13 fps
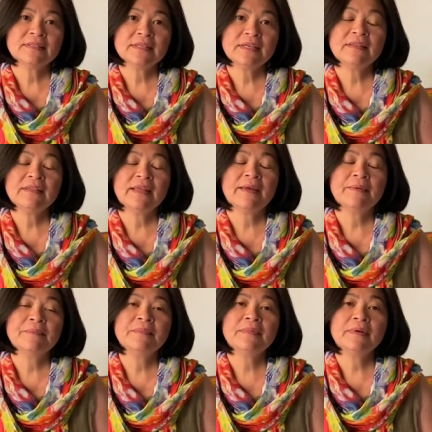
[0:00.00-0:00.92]
see
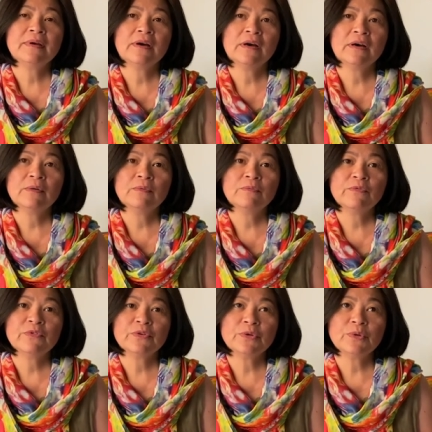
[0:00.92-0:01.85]
them um,
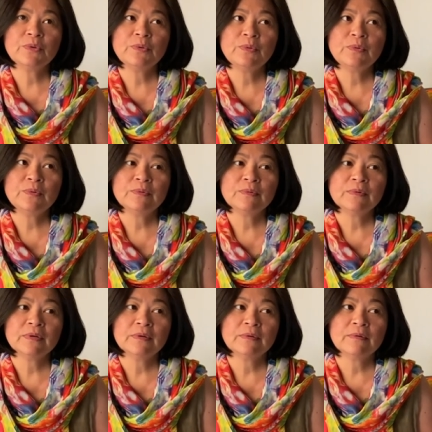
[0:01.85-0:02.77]
through
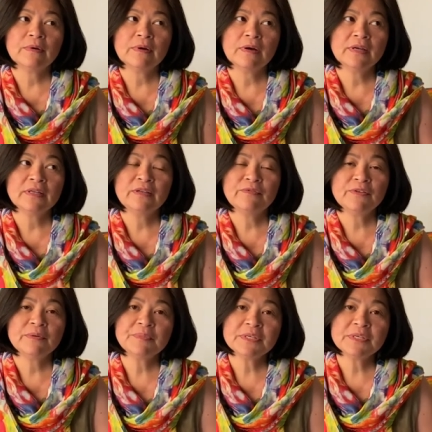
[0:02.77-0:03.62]
a different